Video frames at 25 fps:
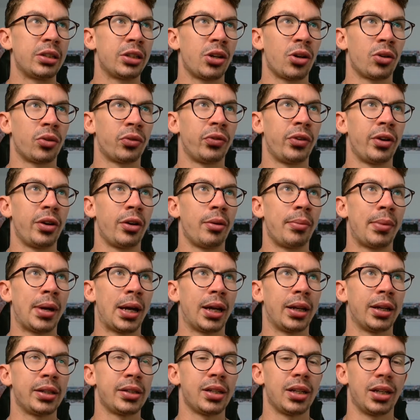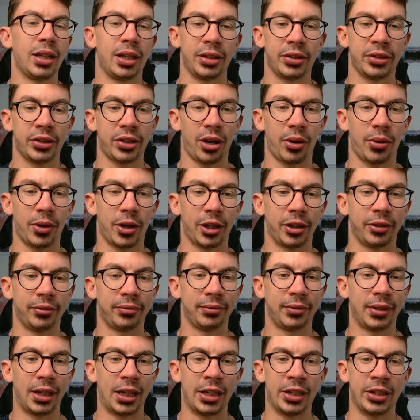God-fearing man, isn't he? So
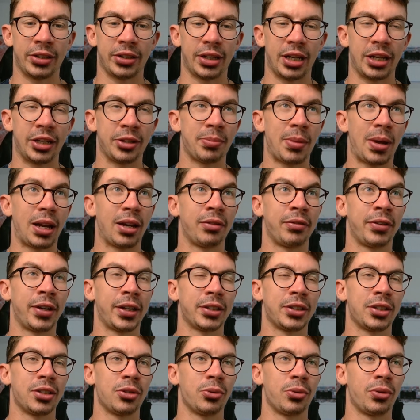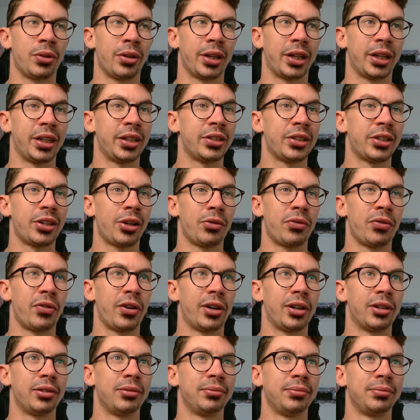he's manifested all of this so
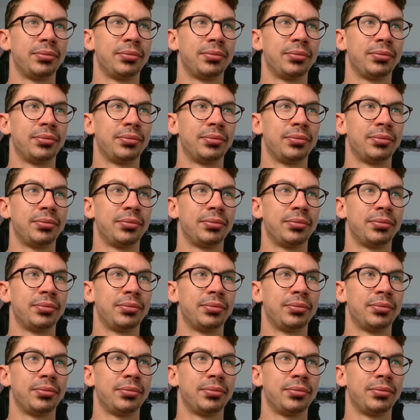far.